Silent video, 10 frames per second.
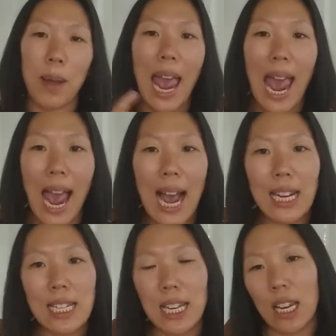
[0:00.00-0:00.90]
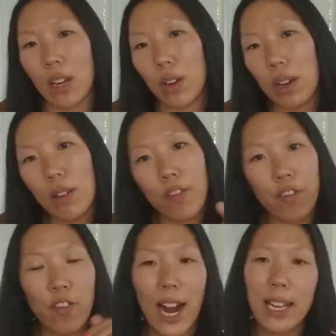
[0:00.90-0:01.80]
acne,
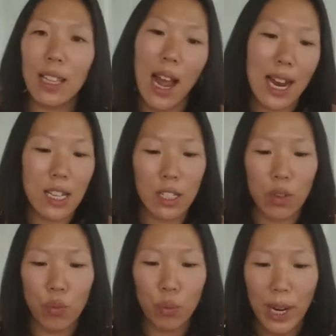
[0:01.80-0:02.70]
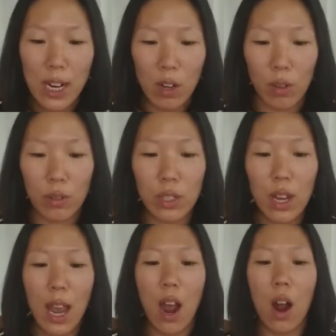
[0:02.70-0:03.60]
fine lines and wrinkles.
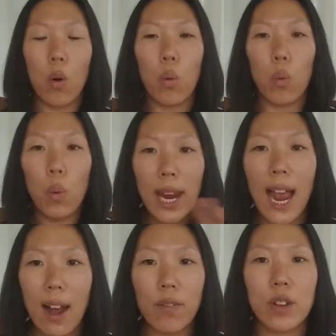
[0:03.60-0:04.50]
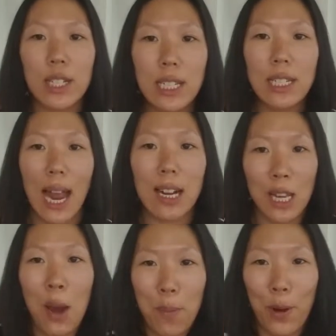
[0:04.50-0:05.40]
We have those exact
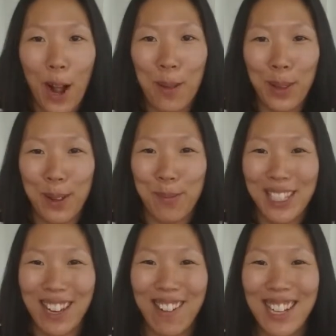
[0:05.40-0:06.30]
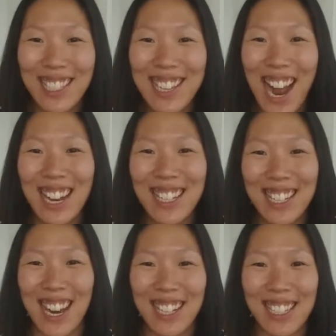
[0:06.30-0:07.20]
same problems. So it's not
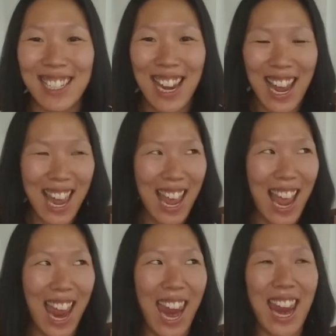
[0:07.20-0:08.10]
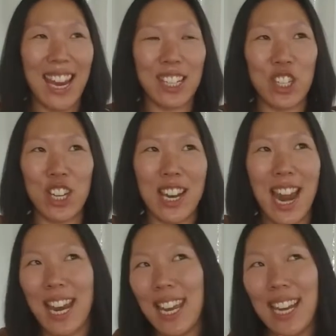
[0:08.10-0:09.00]
just a
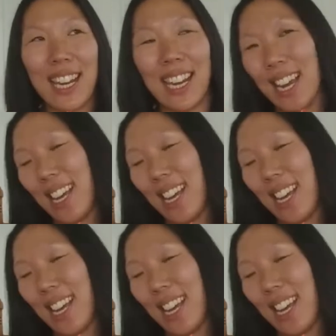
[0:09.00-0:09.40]
genetic